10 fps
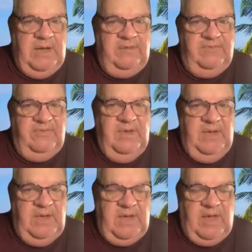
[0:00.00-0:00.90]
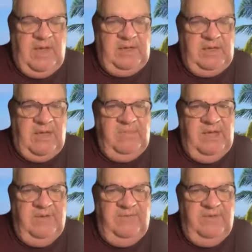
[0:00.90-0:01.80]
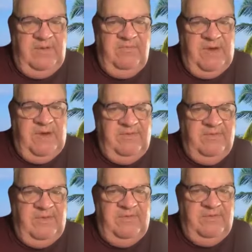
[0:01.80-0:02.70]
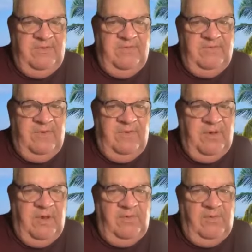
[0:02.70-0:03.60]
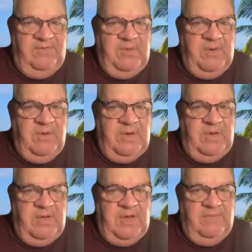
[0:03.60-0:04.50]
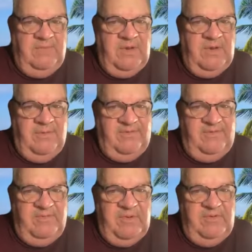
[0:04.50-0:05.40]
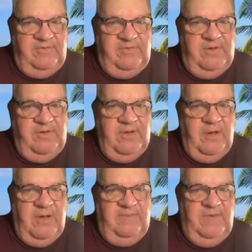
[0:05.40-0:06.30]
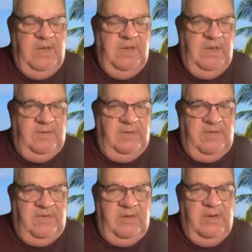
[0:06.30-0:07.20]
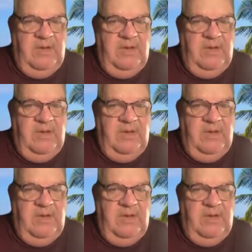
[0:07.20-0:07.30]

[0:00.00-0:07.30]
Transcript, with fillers: It's coming into the resonance of the Holy Spirit and having the Holy Spirit tune your life. So...